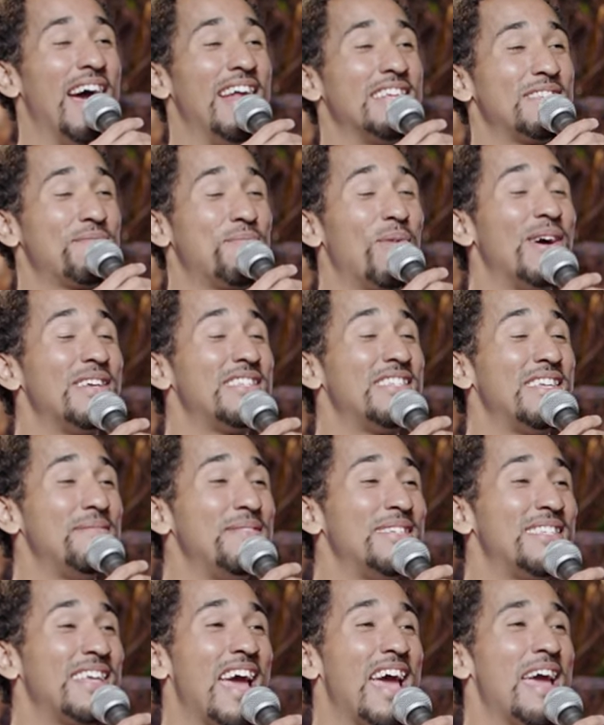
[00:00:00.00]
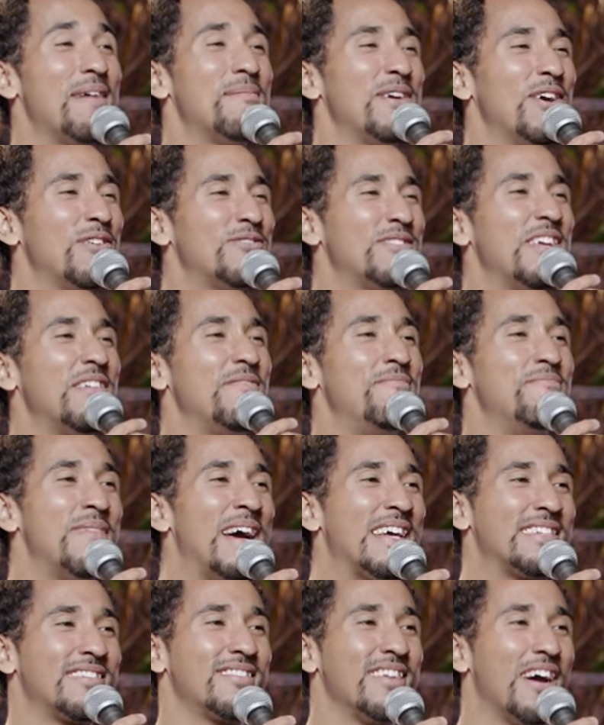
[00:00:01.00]
And this boy seen me say, hey man, your teeth
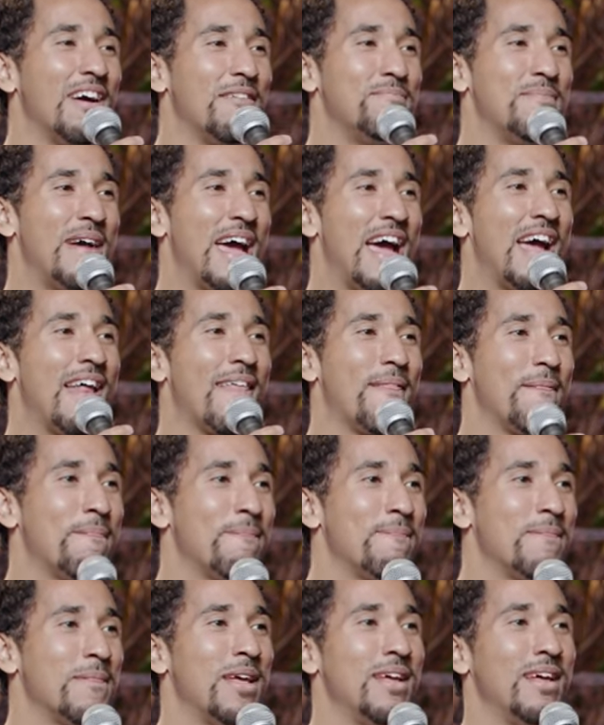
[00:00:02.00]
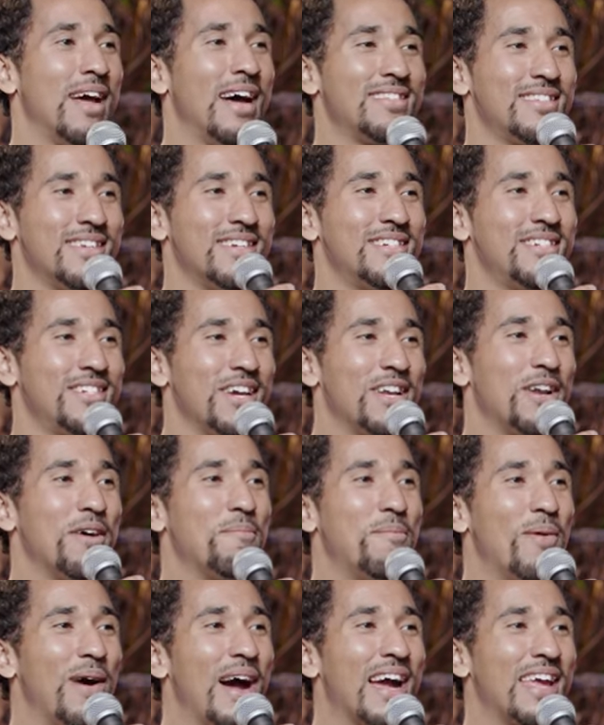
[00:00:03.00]
messed up, man. I said, shut
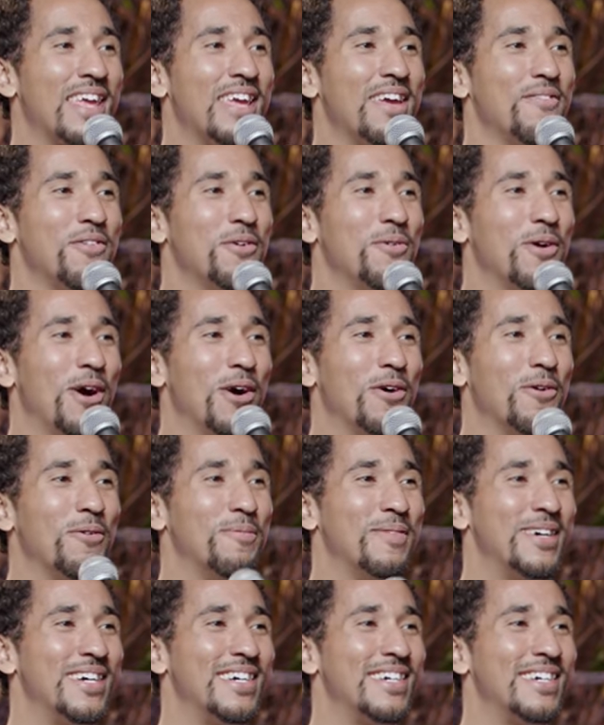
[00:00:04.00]
up, boy, I give you hope.